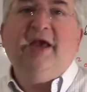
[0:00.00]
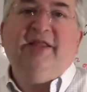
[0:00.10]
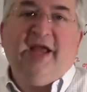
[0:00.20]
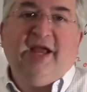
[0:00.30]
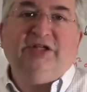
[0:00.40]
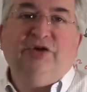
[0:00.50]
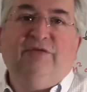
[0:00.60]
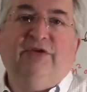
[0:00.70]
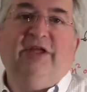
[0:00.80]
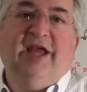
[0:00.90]
They ask you
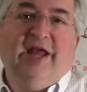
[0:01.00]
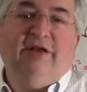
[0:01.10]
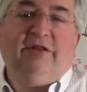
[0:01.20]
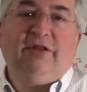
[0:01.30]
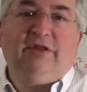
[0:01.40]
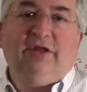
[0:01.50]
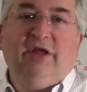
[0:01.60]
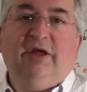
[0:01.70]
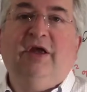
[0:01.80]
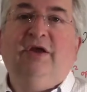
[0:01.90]
for the nth
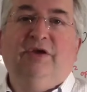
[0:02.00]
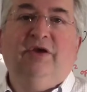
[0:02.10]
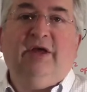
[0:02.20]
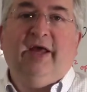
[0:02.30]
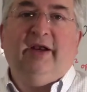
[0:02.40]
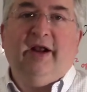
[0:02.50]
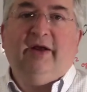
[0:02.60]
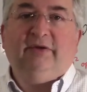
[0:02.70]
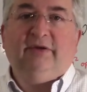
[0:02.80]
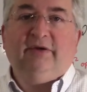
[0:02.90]
thing. You get it
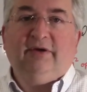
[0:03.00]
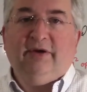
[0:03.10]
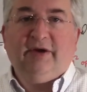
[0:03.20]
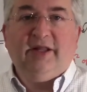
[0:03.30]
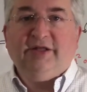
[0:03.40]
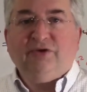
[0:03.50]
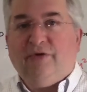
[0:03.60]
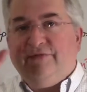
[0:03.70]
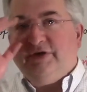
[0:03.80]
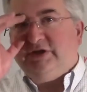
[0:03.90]
out. Okay, that's all
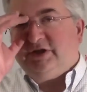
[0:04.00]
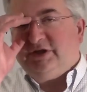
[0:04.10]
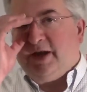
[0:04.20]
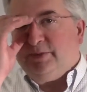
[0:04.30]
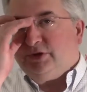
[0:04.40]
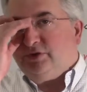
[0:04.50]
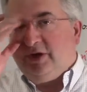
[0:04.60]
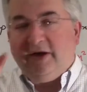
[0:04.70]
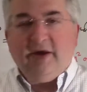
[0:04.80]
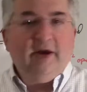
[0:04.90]
physics, chemistry.